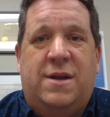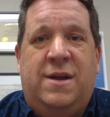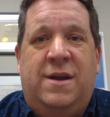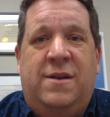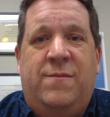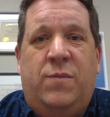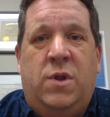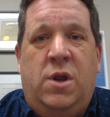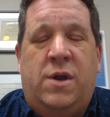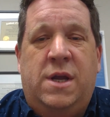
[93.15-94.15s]
And, he
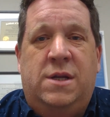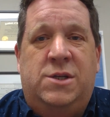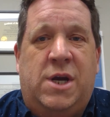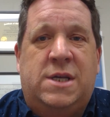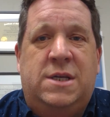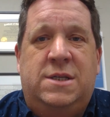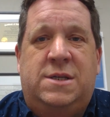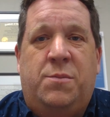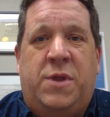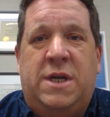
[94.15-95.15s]
had ingested
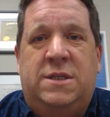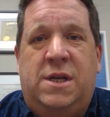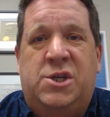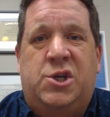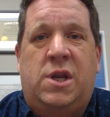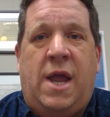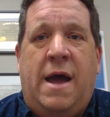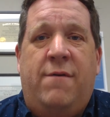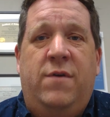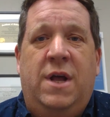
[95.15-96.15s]
some things that he shouldn't
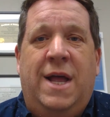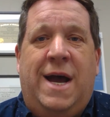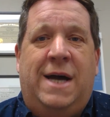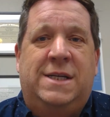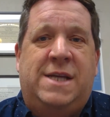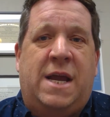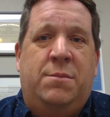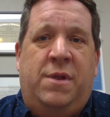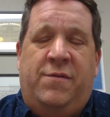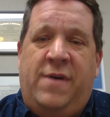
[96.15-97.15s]
have, had to take him
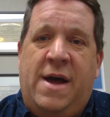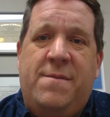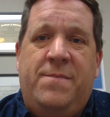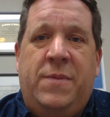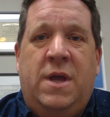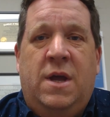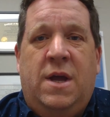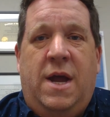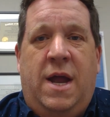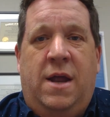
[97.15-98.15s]
to the vet.
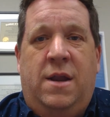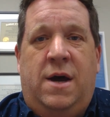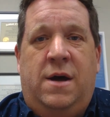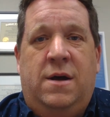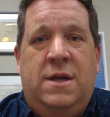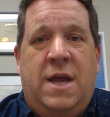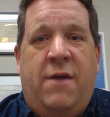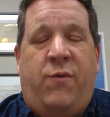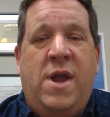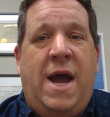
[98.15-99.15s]
And
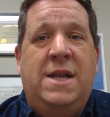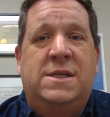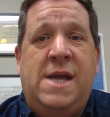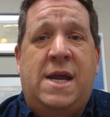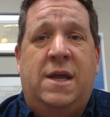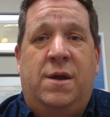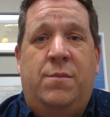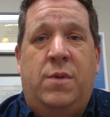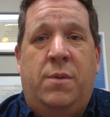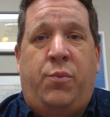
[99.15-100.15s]
if we hadn't taken
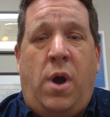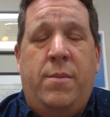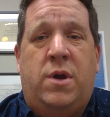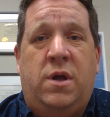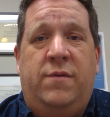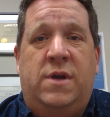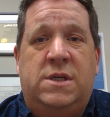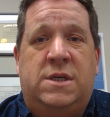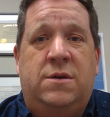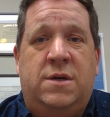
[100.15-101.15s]
him, it probably could have done
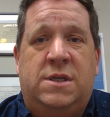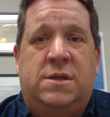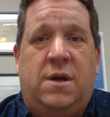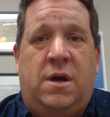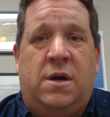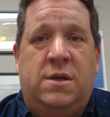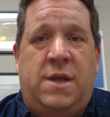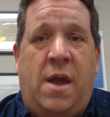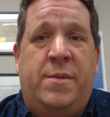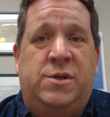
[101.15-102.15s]
serious
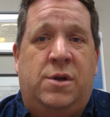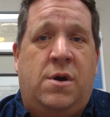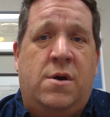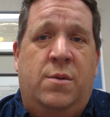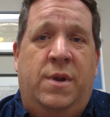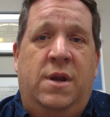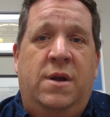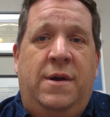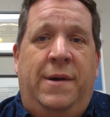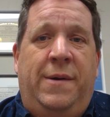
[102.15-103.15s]
damage and harm.
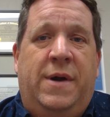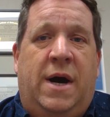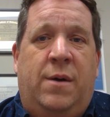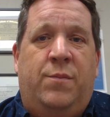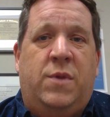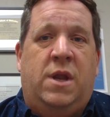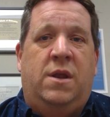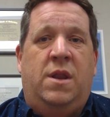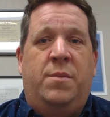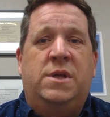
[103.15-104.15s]
And
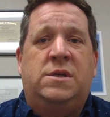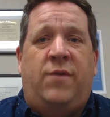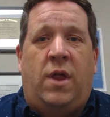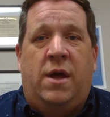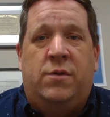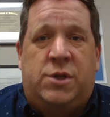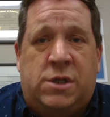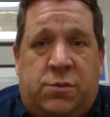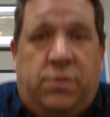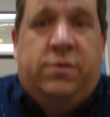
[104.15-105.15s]
in the midst of all that, it was
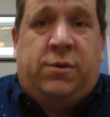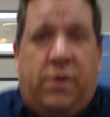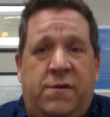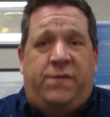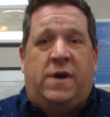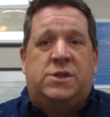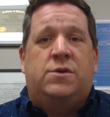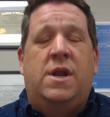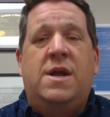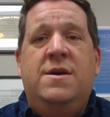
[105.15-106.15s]
really
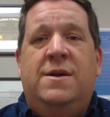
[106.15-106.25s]
frustrating.